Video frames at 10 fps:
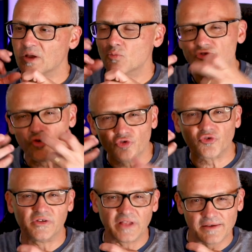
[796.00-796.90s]
which
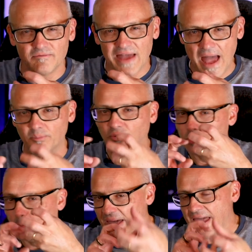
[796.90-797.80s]
also is like
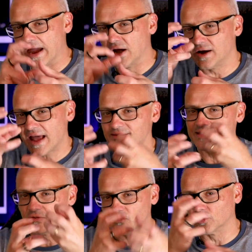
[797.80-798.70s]
apple, pear, has
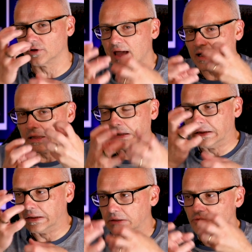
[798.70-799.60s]
that sort of
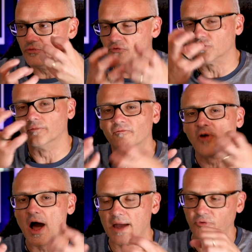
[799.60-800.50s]

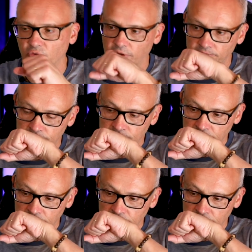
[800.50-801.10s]
vibe to it.